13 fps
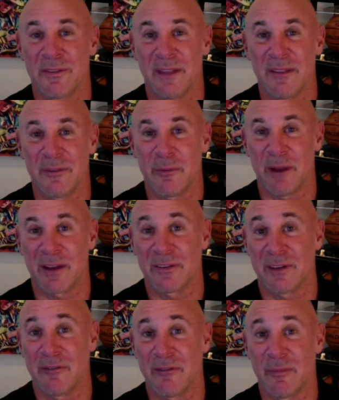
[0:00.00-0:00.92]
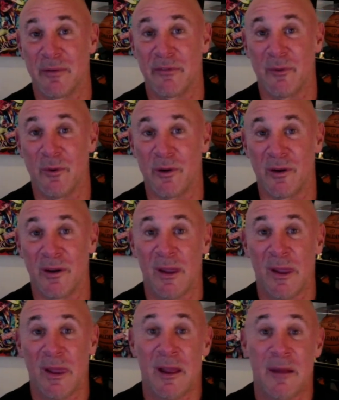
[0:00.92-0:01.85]
dental practices than ever before
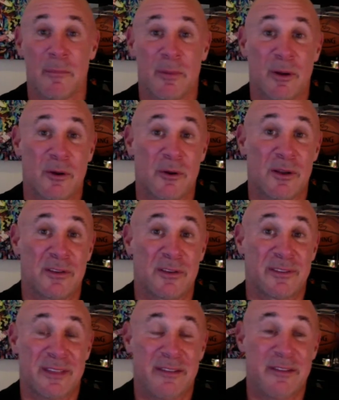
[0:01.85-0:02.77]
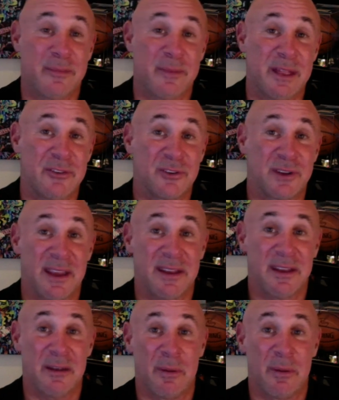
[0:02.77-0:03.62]
because they need to be educated.